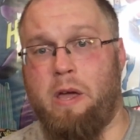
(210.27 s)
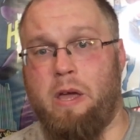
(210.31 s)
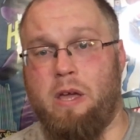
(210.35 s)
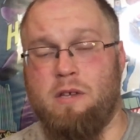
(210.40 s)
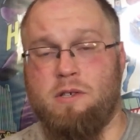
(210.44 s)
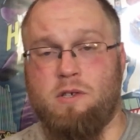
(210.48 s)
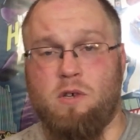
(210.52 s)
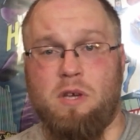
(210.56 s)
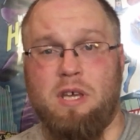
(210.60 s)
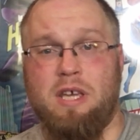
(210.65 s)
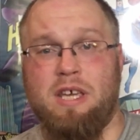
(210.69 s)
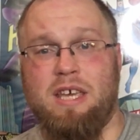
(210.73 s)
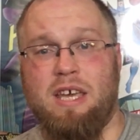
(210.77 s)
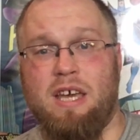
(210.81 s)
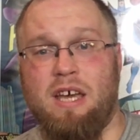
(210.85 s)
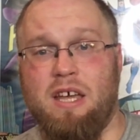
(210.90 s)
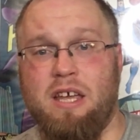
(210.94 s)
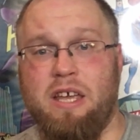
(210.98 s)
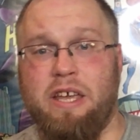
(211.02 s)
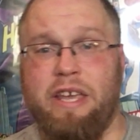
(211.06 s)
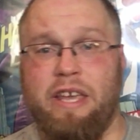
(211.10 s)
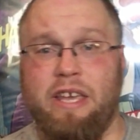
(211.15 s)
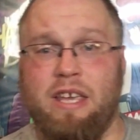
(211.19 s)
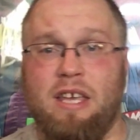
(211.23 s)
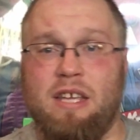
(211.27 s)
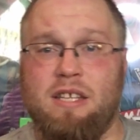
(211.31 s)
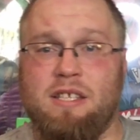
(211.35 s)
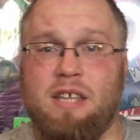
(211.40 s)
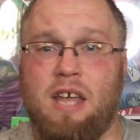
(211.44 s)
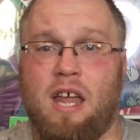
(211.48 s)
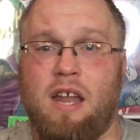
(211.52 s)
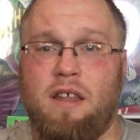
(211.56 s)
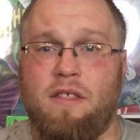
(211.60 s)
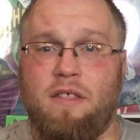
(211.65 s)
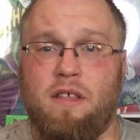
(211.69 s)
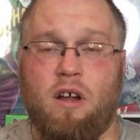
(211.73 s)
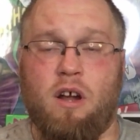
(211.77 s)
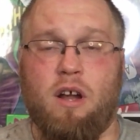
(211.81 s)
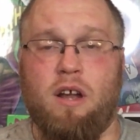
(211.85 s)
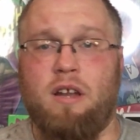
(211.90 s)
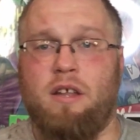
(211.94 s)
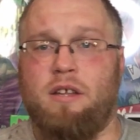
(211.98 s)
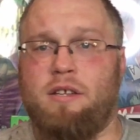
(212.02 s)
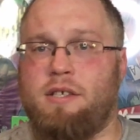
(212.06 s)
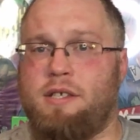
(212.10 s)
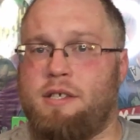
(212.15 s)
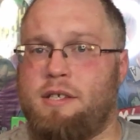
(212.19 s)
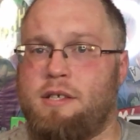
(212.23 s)
So he get he gets that in there, and
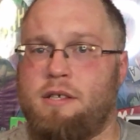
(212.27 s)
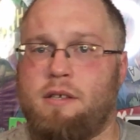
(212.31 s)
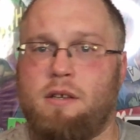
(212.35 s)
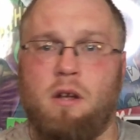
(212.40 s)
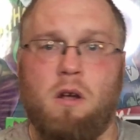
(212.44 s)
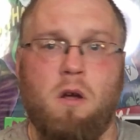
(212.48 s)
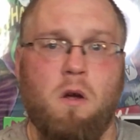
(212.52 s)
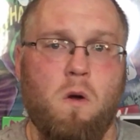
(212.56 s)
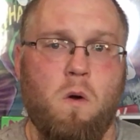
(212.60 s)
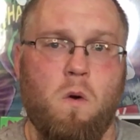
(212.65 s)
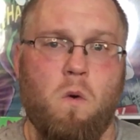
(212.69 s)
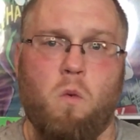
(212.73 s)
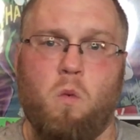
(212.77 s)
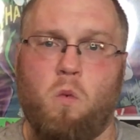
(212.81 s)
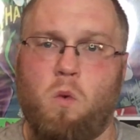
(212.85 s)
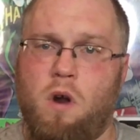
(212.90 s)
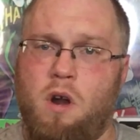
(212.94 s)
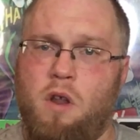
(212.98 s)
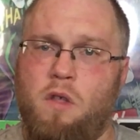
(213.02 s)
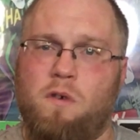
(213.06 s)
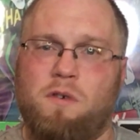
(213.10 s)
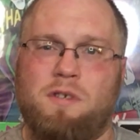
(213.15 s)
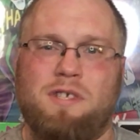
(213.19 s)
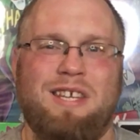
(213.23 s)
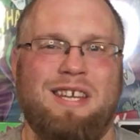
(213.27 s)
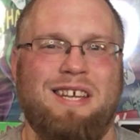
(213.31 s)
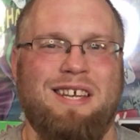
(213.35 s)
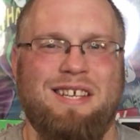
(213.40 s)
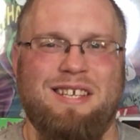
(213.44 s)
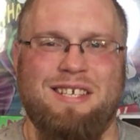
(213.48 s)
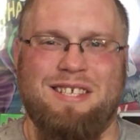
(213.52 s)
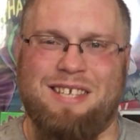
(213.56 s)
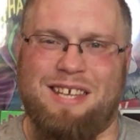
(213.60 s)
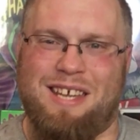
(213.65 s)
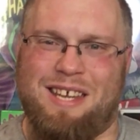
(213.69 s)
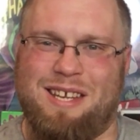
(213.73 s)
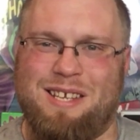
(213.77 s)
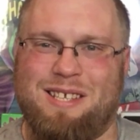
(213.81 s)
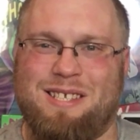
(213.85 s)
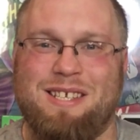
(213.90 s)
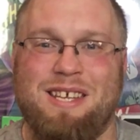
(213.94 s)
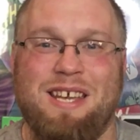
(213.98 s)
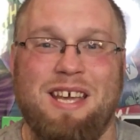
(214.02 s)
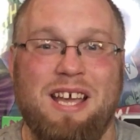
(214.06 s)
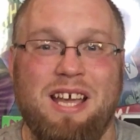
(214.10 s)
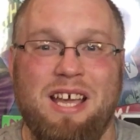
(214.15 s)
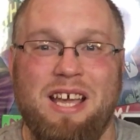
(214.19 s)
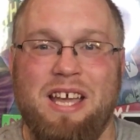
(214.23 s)
it's one of those things that it's
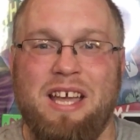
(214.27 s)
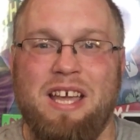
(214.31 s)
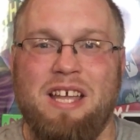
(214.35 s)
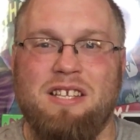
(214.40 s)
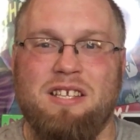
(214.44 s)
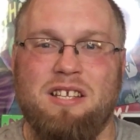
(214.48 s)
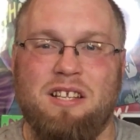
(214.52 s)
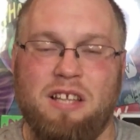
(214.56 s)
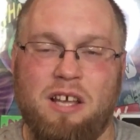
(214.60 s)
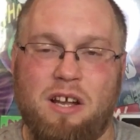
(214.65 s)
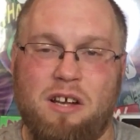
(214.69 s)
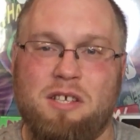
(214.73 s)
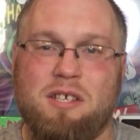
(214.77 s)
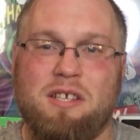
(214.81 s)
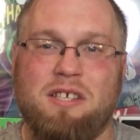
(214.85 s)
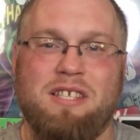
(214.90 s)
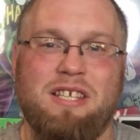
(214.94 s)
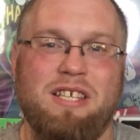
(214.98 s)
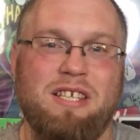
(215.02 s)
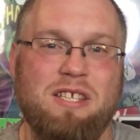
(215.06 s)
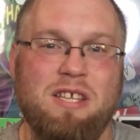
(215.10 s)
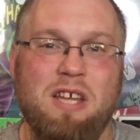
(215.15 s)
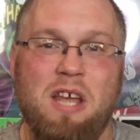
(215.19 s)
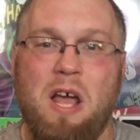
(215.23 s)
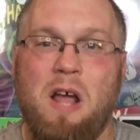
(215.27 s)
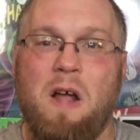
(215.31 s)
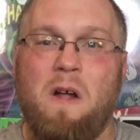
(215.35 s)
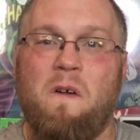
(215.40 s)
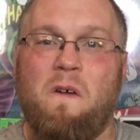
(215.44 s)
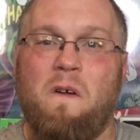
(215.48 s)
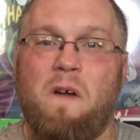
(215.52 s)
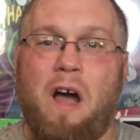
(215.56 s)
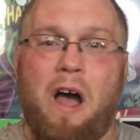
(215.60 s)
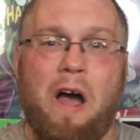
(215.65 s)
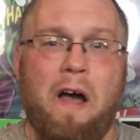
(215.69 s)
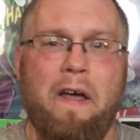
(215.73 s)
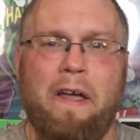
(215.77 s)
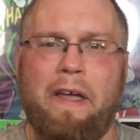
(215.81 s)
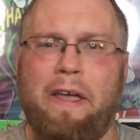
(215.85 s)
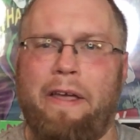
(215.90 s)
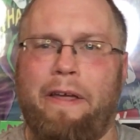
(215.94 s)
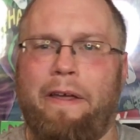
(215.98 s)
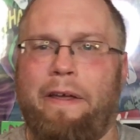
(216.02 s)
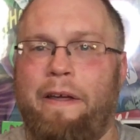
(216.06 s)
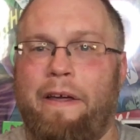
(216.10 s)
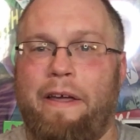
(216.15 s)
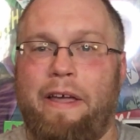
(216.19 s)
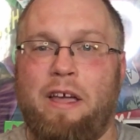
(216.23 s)
it's hilarious because he's uh,
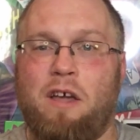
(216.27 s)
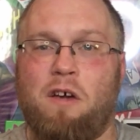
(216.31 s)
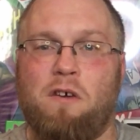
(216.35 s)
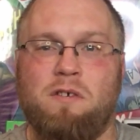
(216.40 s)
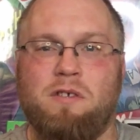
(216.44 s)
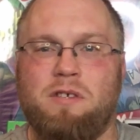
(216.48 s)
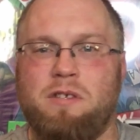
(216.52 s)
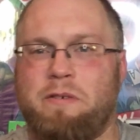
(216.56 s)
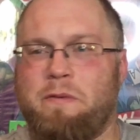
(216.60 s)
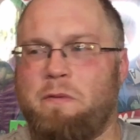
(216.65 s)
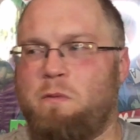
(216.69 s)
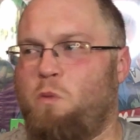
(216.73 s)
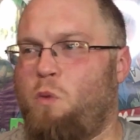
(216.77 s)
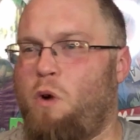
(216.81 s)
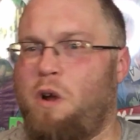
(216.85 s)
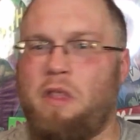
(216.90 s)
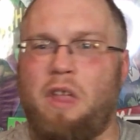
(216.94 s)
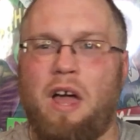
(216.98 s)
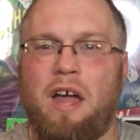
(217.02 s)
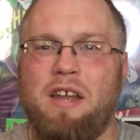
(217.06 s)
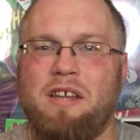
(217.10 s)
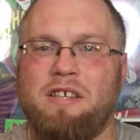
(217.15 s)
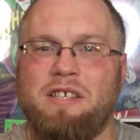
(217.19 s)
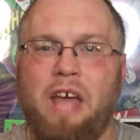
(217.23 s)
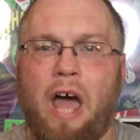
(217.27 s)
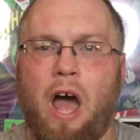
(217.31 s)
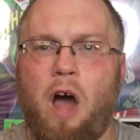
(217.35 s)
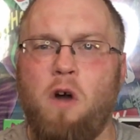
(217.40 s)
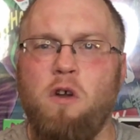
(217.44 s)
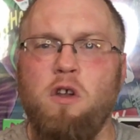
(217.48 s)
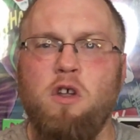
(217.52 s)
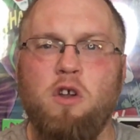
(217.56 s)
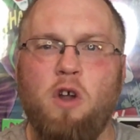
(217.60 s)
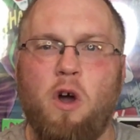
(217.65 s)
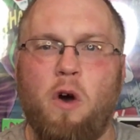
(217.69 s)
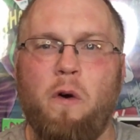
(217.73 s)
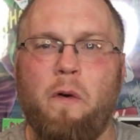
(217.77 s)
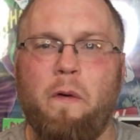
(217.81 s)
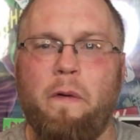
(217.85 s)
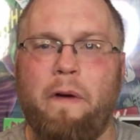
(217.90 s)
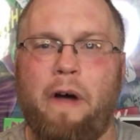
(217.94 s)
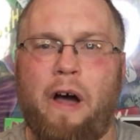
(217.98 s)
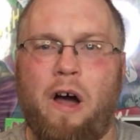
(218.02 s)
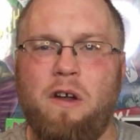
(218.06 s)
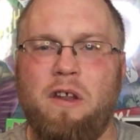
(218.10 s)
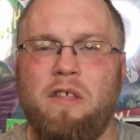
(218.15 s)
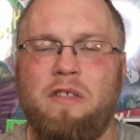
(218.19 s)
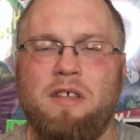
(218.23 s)
he goes one line is how do you know
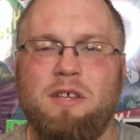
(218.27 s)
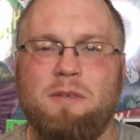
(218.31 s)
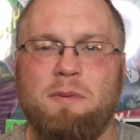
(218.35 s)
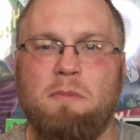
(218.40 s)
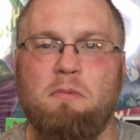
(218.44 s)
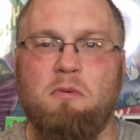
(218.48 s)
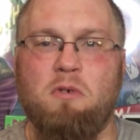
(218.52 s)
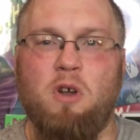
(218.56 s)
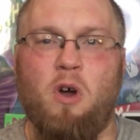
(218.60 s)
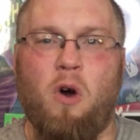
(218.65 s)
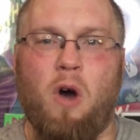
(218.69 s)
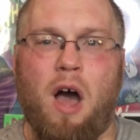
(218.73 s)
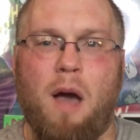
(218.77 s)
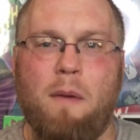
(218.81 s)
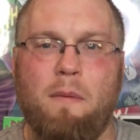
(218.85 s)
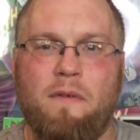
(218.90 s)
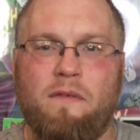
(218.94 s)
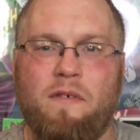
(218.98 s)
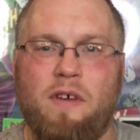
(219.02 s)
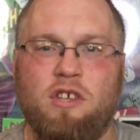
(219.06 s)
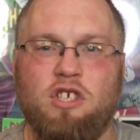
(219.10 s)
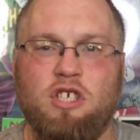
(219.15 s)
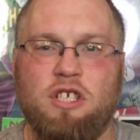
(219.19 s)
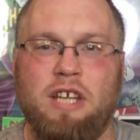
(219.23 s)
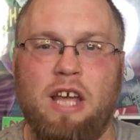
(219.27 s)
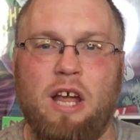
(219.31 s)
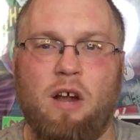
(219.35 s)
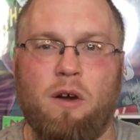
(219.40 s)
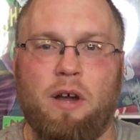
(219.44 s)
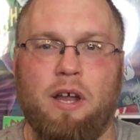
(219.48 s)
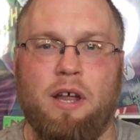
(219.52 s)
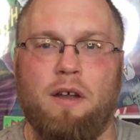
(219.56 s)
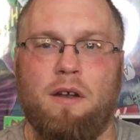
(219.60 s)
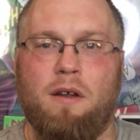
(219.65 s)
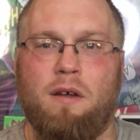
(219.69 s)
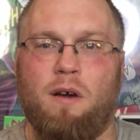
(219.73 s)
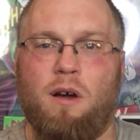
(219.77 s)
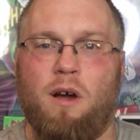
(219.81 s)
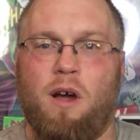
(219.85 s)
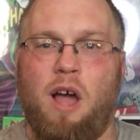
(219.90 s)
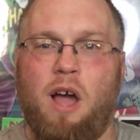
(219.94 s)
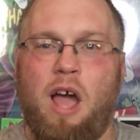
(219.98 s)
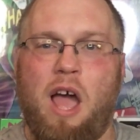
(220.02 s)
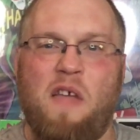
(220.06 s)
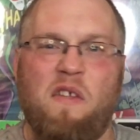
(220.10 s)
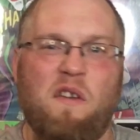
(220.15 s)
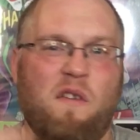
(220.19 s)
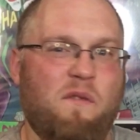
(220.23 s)
how do these people know I'm a vegetarian
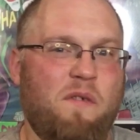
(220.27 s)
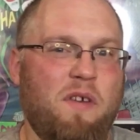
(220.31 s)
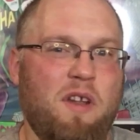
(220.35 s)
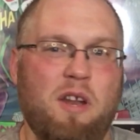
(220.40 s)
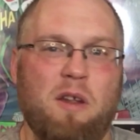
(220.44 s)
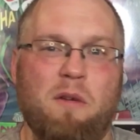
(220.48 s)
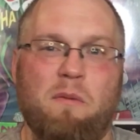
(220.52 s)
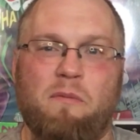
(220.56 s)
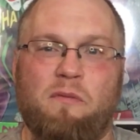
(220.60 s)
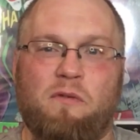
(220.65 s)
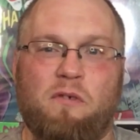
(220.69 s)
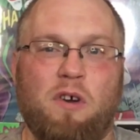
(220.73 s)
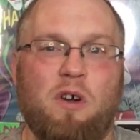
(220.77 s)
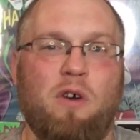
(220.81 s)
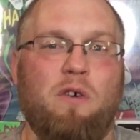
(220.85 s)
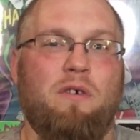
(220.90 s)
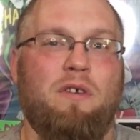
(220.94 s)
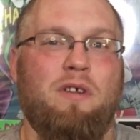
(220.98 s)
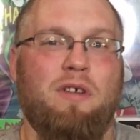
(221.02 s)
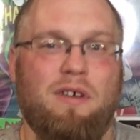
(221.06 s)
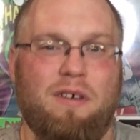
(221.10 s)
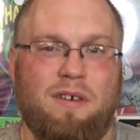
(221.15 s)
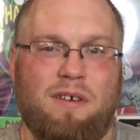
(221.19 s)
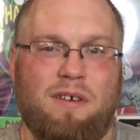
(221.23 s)
and they're feeding him fruit.